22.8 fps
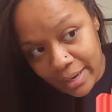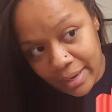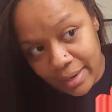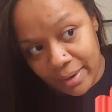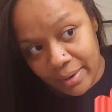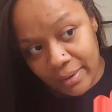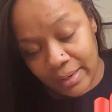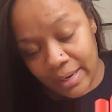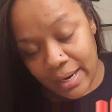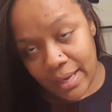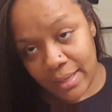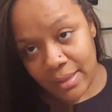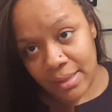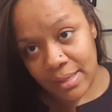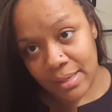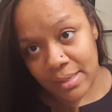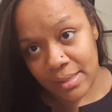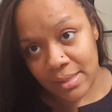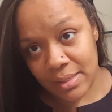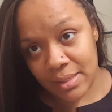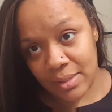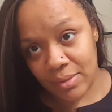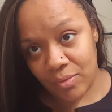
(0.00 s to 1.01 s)
hair like
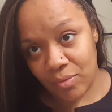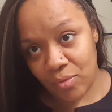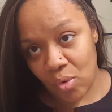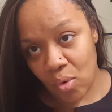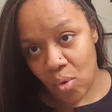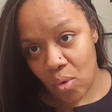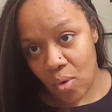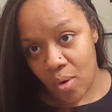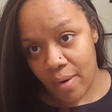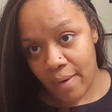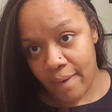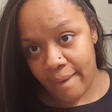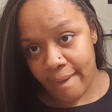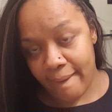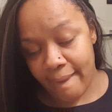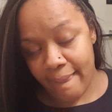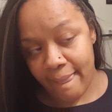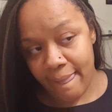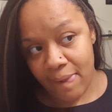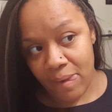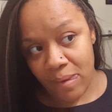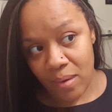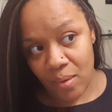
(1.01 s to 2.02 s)
this for,
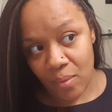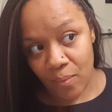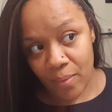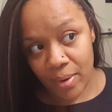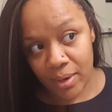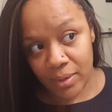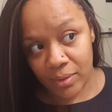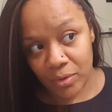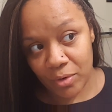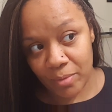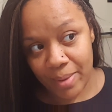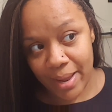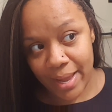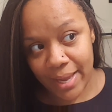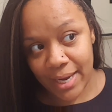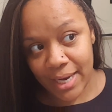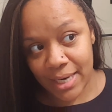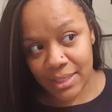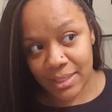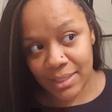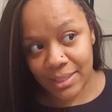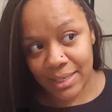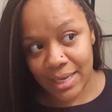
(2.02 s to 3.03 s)
well, doing my
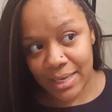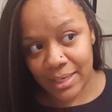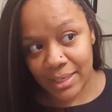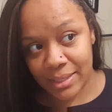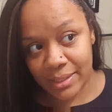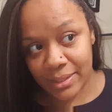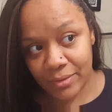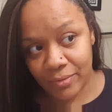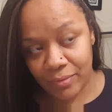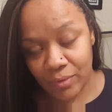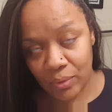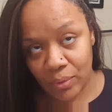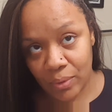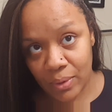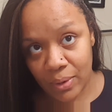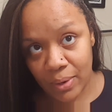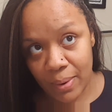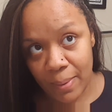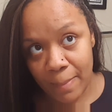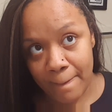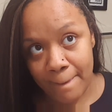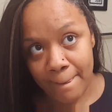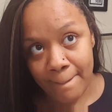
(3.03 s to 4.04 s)
edges like this
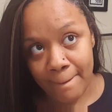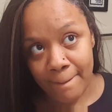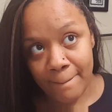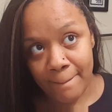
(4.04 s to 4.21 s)
for